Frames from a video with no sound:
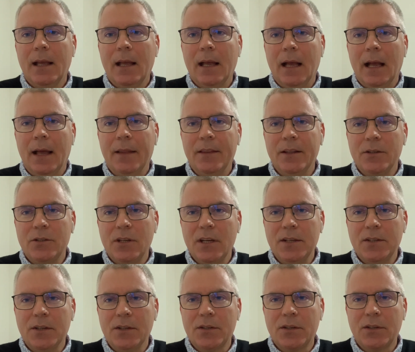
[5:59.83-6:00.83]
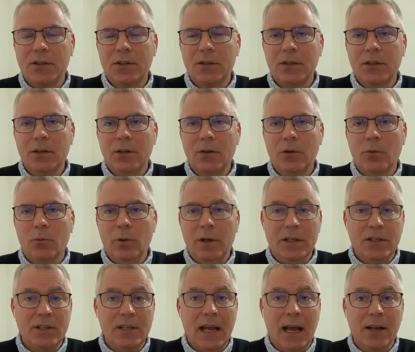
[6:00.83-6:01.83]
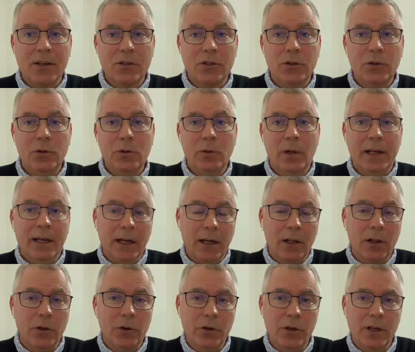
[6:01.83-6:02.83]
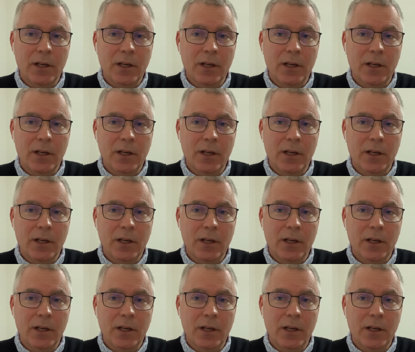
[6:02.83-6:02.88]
That Jesus reached out to and included